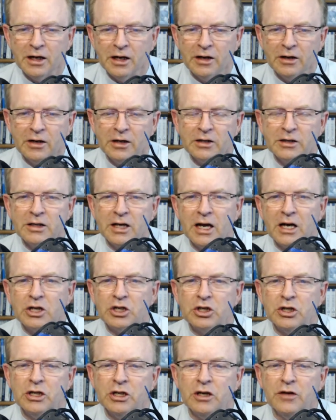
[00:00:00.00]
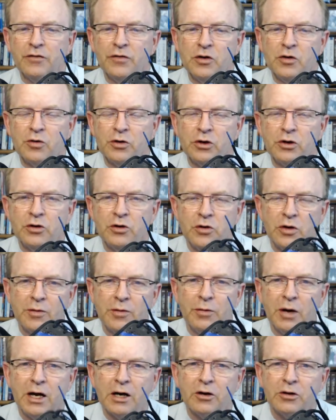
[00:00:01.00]
And it's actually, if you were to do a
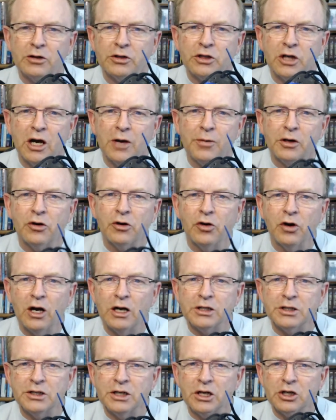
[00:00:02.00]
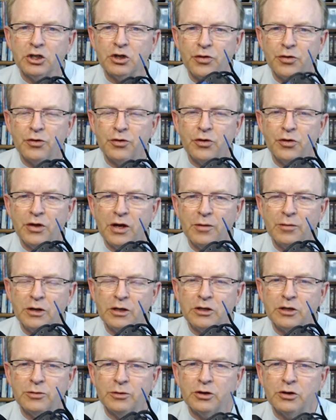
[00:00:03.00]
microscopic cross-section through that
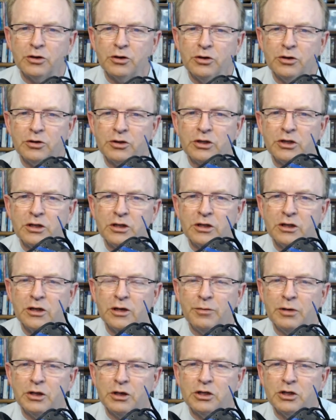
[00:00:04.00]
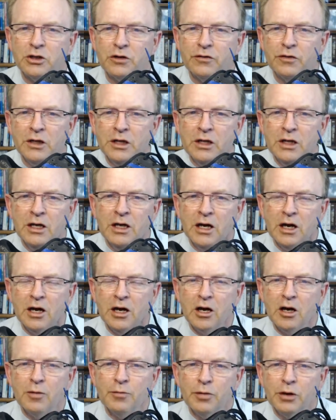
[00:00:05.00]
midsole material, you'd see a bunch of
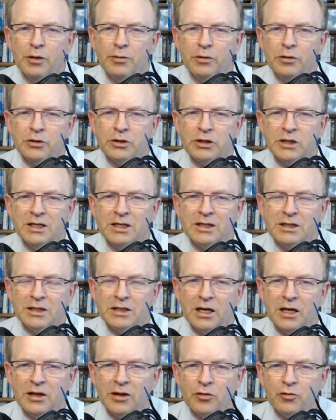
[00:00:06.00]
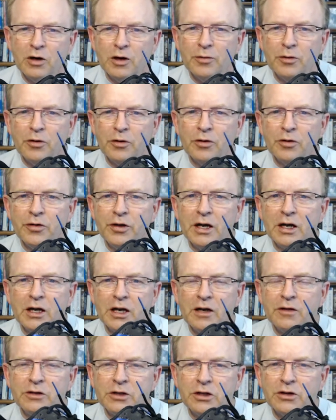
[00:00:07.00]
air bubbles inside the rubber that
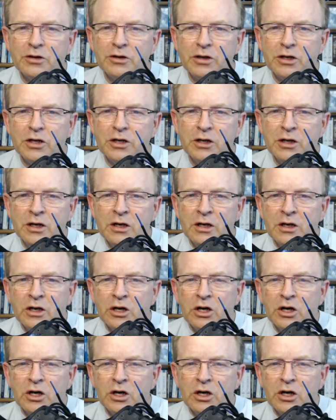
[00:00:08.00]
gives it the